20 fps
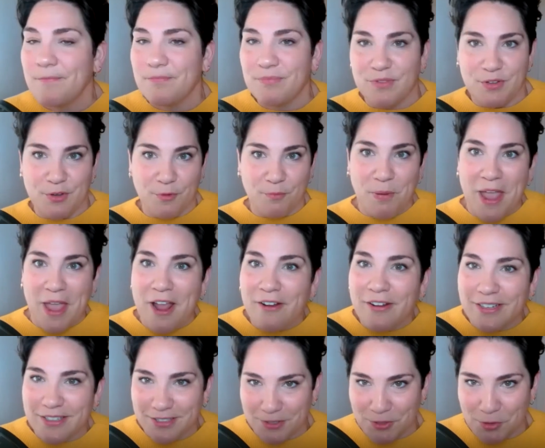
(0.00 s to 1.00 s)
your
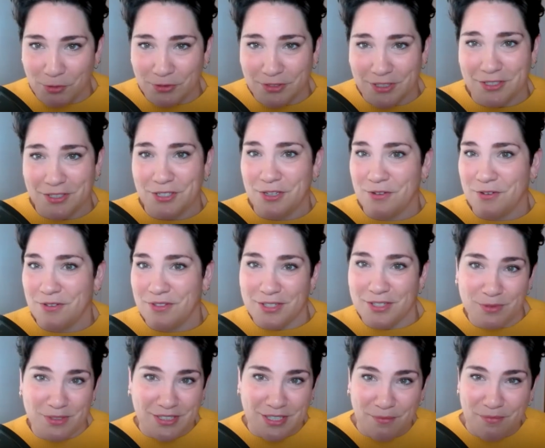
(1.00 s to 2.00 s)
parents told it to you and this
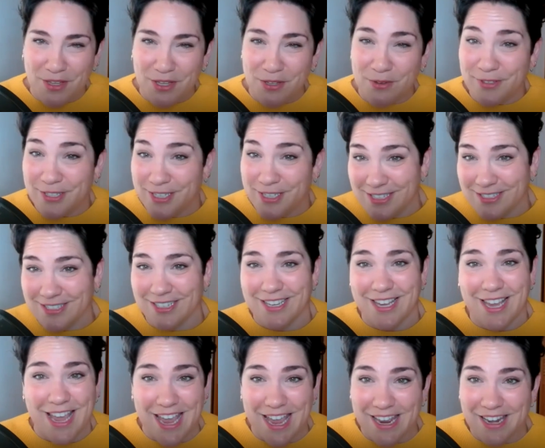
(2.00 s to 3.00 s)
was something you did as a
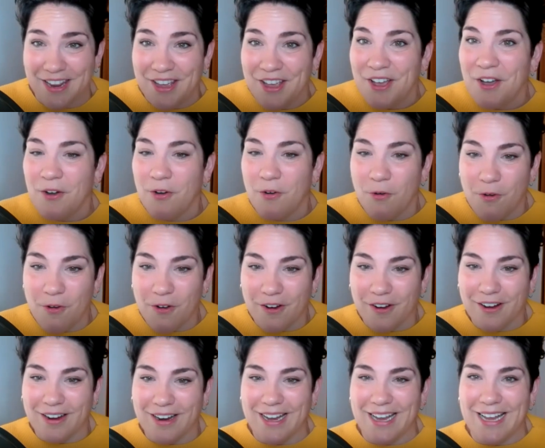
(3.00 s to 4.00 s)
kid.
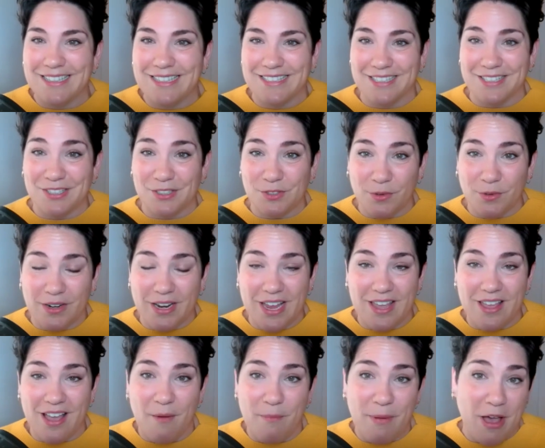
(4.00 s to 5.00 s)
Or it's a
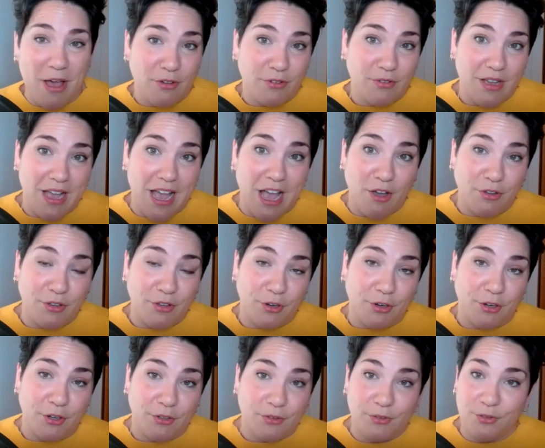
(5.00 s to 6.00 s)
story about how
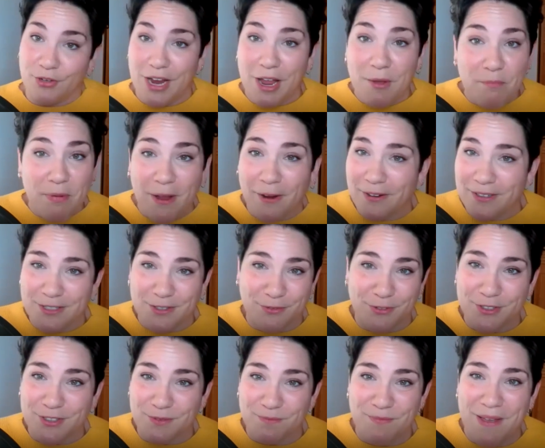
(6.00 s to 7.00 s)
your grandparents
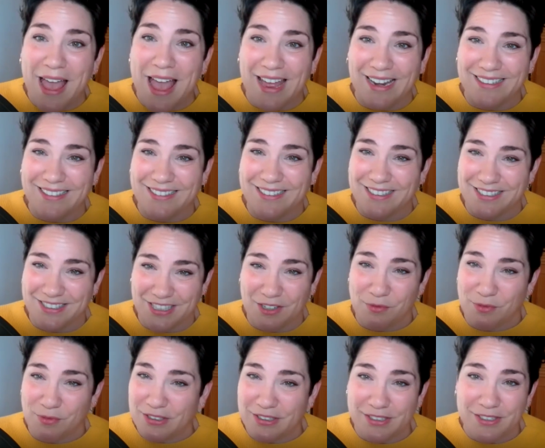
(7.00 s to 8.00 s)
first met and it's like
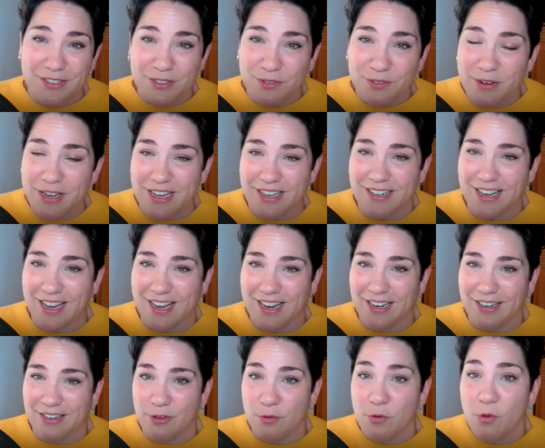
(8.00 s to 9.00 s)
really sweet
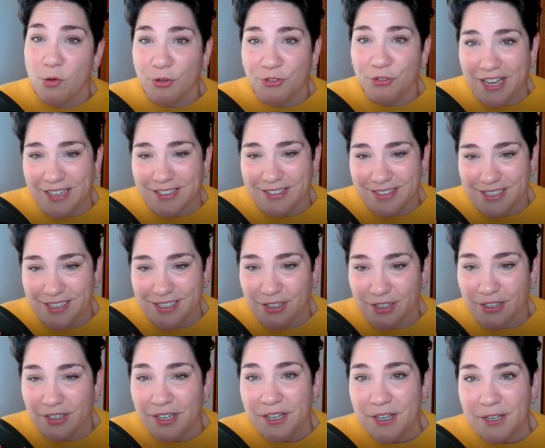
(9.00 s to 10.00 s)
and you hold that
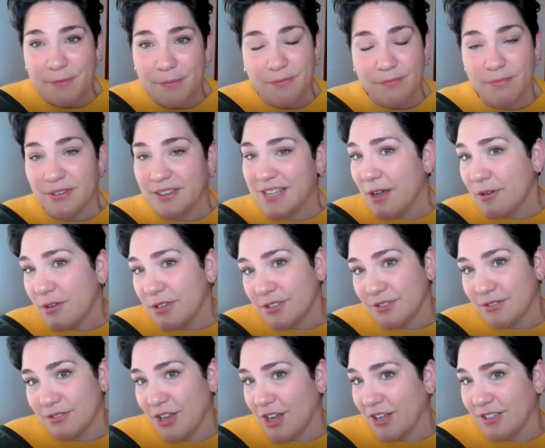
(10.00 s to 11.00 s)
dear. But that
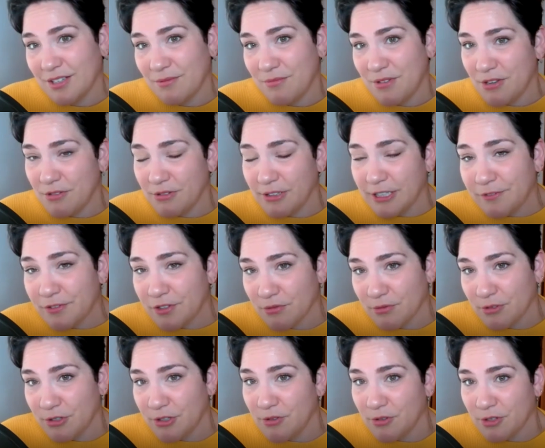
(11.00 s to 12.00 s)
was not something you lived
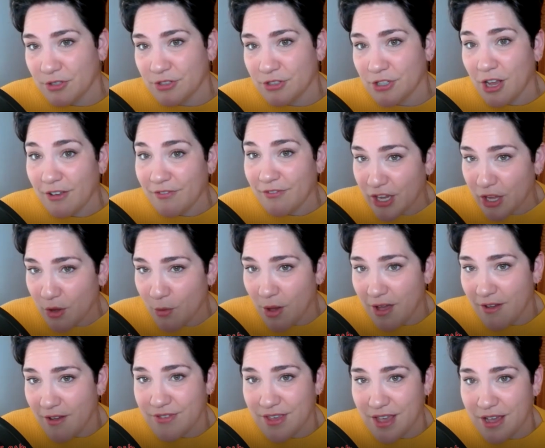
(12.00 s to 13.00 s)
through or saw a video
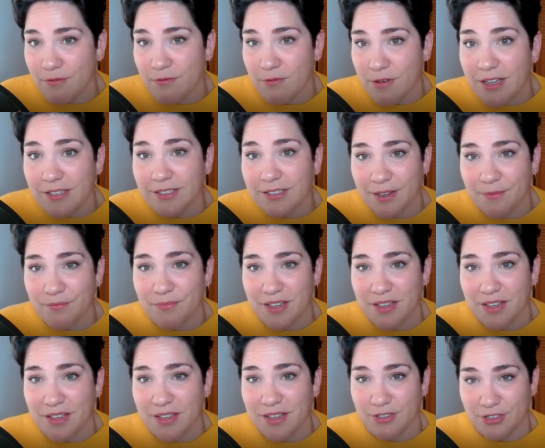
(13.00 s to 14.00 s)
of. That was something
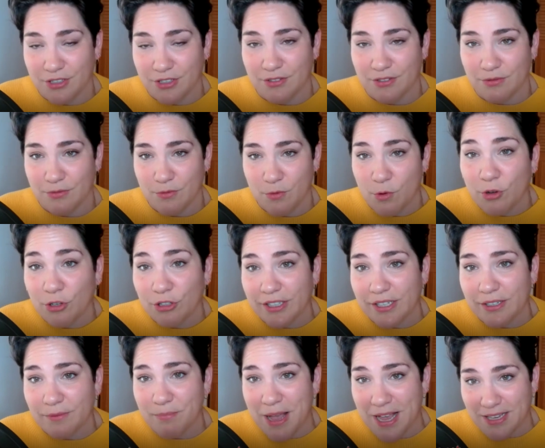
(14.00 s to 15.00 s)
that was just
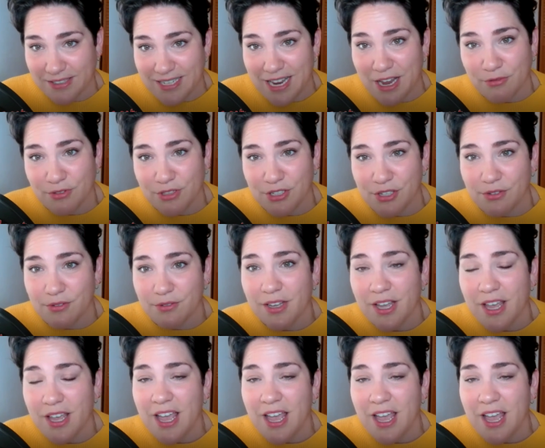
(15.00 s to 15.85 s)
orally passed down to you.